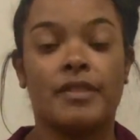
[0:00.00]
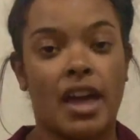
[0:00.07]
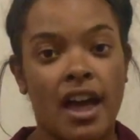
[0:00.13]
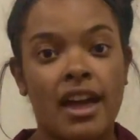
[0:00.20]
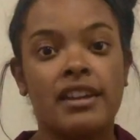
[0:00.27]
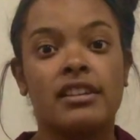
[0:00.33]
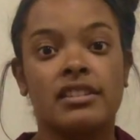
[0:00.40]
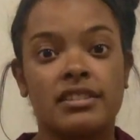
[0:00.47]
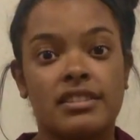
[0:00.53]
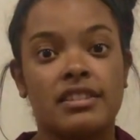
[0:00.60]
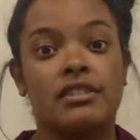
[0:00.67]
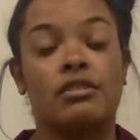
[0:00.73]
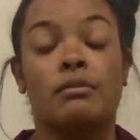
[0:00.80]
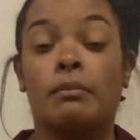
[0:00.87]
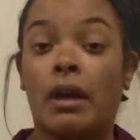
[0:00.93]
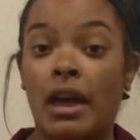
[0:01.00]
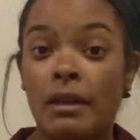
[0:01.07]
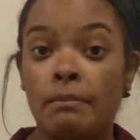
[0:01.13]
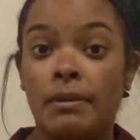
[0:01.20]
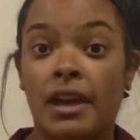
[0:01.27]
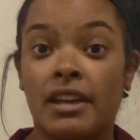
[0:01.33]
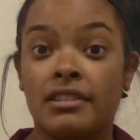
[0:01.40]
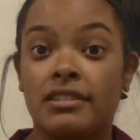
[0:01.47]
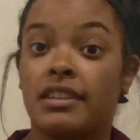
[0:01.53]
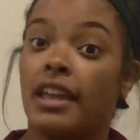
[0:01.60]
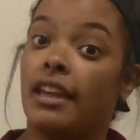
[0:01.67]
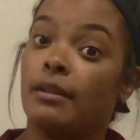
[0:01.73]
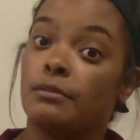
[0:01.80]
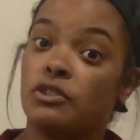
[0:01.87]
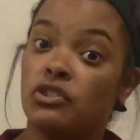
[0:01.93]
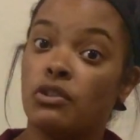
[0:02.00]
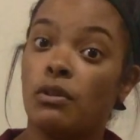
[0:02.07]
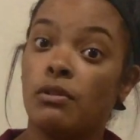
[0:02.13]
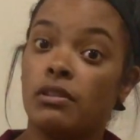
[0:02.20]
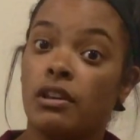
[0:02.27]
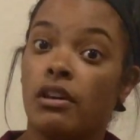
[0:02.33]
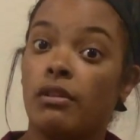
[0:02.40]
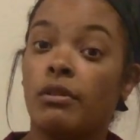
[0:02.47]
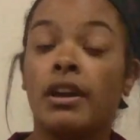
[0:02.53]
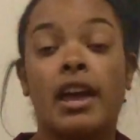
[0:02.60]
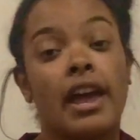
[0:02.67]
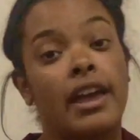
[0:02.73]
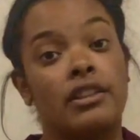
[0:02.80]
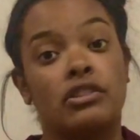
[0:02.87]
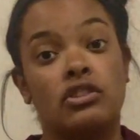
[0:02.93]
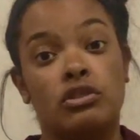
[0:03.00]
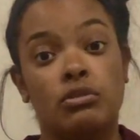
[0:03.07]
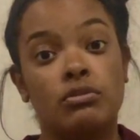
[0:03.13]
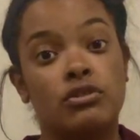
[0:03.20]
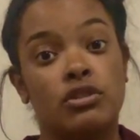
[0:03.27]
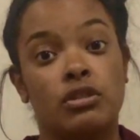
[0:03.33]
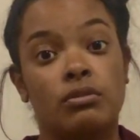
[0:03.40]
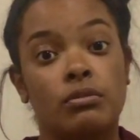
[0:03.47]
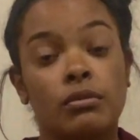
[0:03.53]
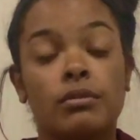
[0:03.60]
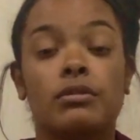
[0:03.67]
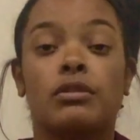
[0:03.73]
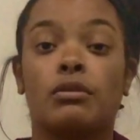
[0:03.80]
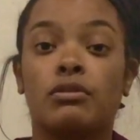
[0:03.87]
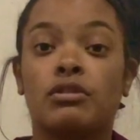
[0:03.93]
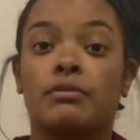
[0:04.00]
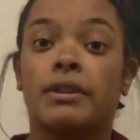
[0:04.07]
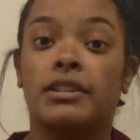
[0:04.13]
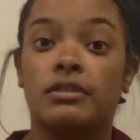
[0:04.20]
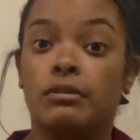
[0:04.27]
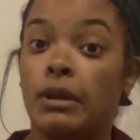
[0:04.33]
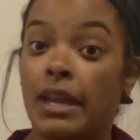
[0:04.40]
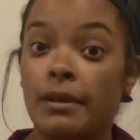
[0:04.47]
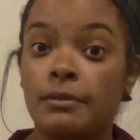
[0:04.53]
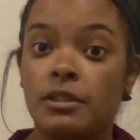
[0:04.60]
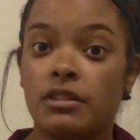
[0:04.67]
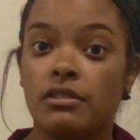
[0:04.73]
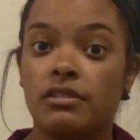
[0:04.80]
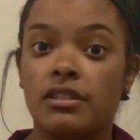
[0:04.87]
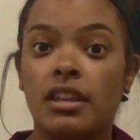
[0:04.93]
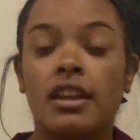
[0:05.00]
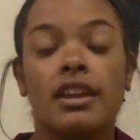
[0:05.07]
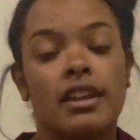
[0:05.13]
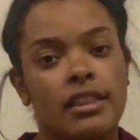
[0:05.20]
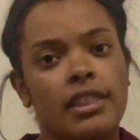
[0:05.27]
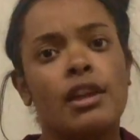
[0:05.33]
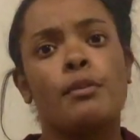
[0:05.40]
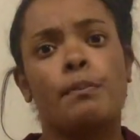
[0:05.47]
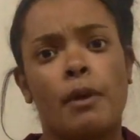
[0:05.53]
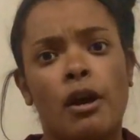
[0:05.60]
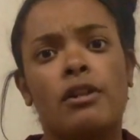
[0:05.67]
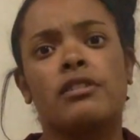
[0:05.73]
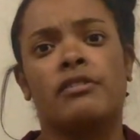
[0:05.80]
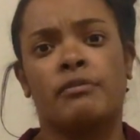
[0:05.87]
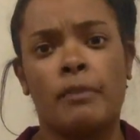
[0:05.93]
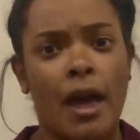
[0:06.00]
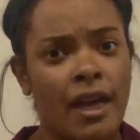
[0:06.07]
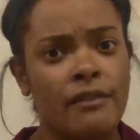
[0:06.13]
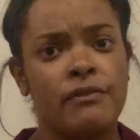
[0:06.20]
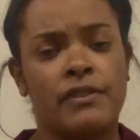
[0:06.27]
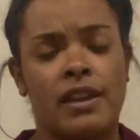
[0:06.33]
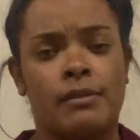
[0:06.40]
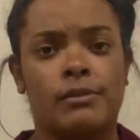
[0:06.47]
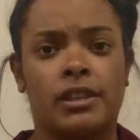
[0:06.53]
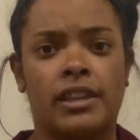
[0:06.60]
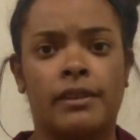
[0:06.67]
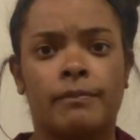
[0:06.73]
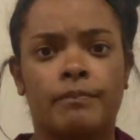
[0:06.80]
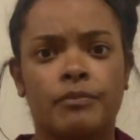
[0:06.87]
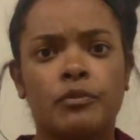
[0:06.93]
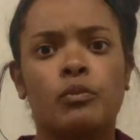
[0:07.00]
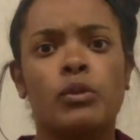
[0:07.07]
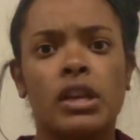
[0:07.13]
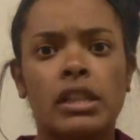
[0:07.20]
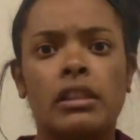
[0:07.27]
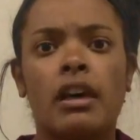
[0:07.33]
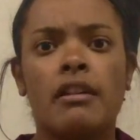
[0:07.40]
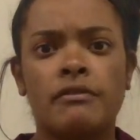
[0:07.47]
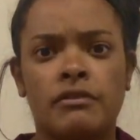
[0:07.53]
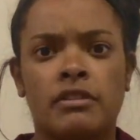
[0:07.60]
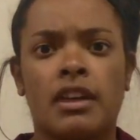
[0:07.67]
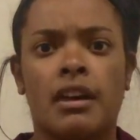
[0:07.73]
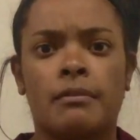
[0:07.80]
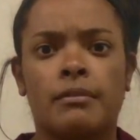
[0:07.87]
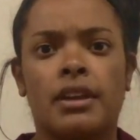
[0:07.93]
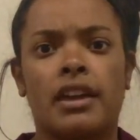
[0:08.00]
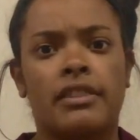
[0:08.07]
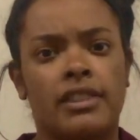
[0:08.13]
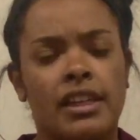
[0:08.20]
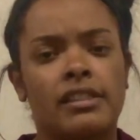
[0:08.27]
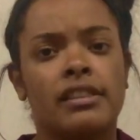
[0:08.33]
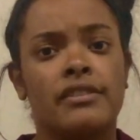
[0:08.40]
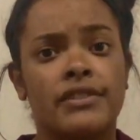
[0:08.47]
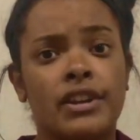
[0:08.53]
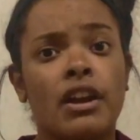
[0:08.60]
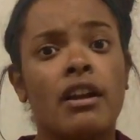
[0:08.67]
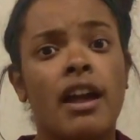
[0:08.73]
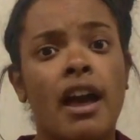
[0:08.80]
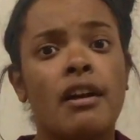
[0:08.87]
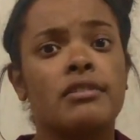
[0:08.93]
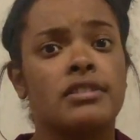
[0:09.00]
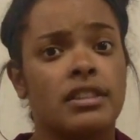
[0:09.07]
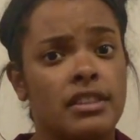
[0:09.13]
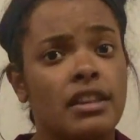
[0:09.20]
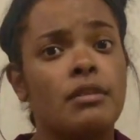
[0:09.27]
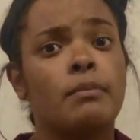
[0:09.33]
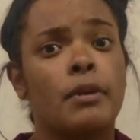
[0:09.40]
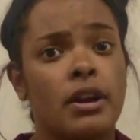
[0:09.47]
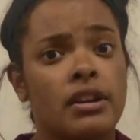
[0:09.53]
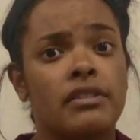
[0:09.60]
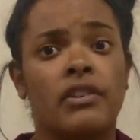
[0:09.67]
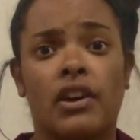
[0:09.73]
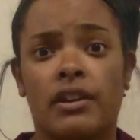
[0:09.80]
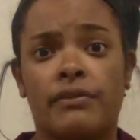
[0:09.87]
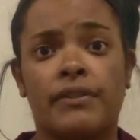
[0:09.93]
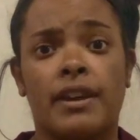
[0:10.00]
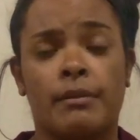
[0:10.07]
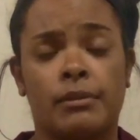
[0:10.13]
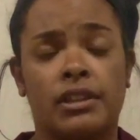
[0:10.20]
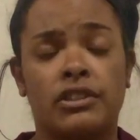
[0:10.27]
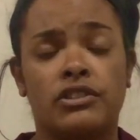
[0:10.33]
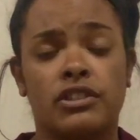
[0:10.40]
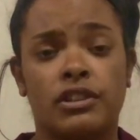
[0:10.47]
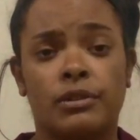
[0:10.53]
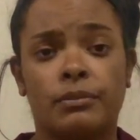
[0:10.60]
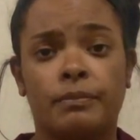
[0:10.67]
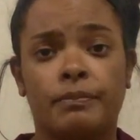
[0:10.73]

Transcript: I consider my pets, Ham Solo and Juju, those are my two hamsters, they're part of my family. We love them and they live in our house and they're part of our family too.